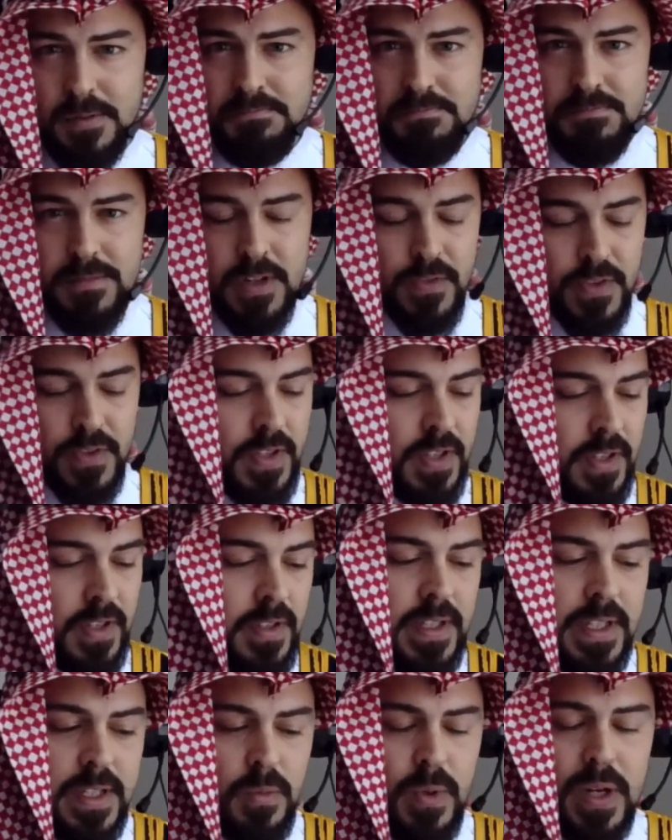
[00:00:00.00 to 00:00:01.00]
everything you
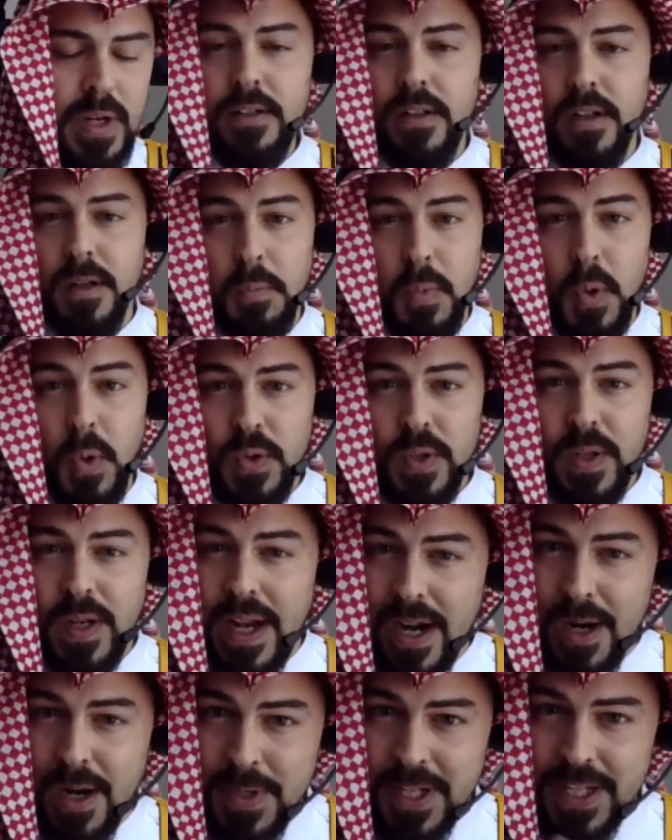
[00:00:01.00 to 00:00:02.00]
need right there, both in
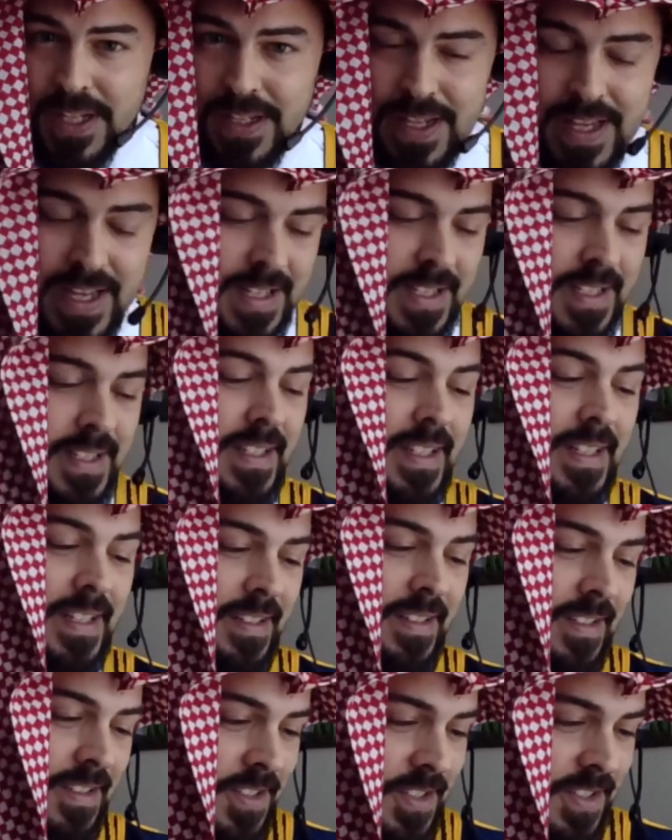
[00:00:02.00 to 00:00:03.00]
Arabic and in
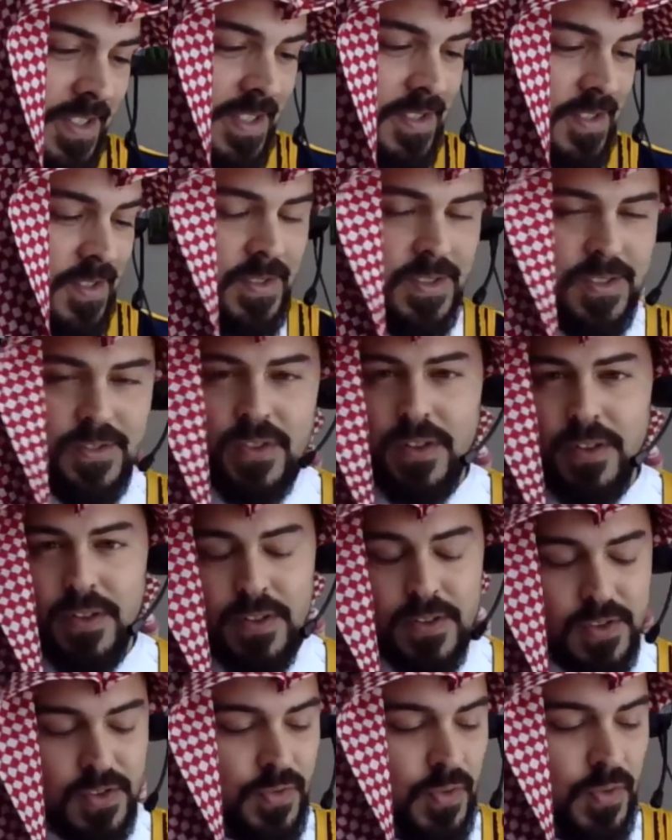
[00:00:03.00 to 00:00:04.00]
English. And so it's very
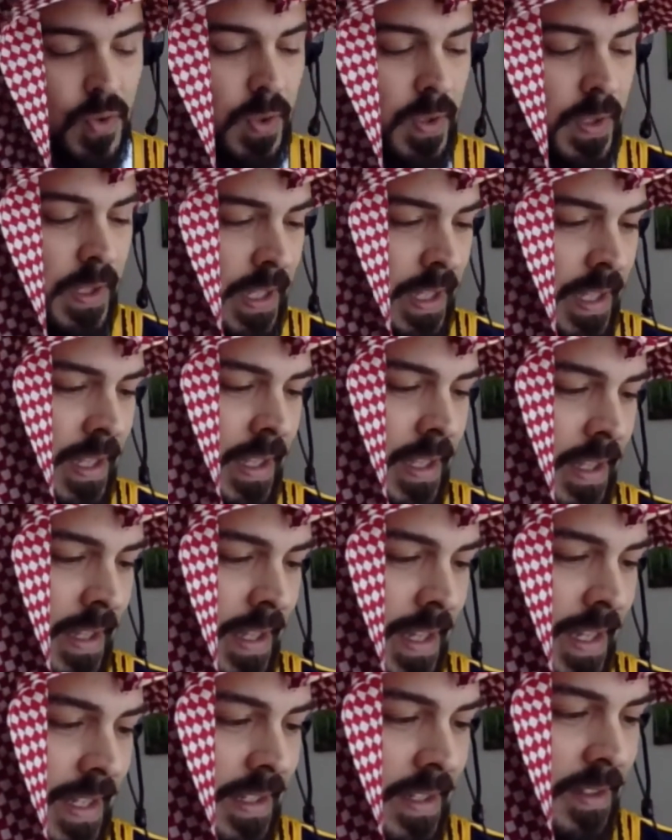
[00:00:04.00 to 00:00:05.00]
useful.
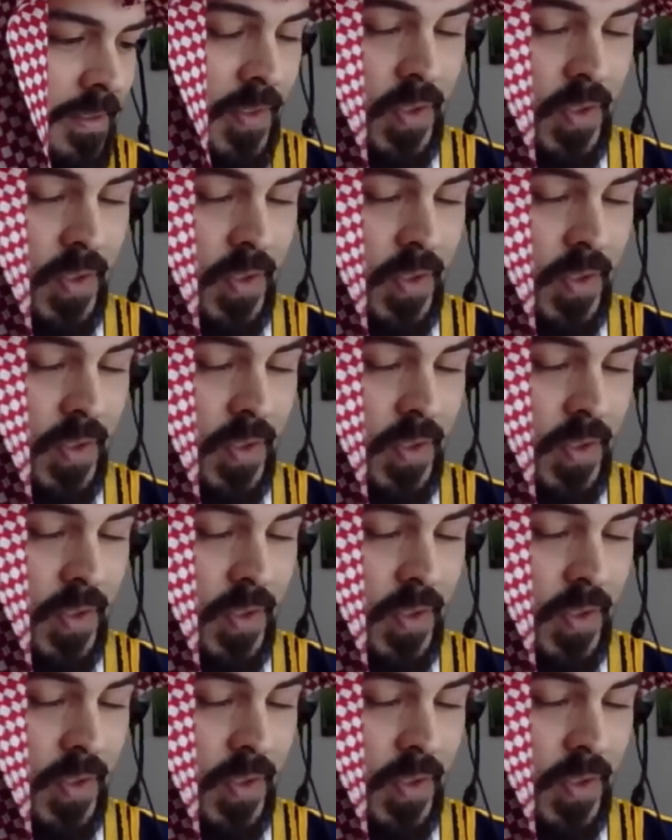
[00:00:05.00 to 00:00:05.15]
And if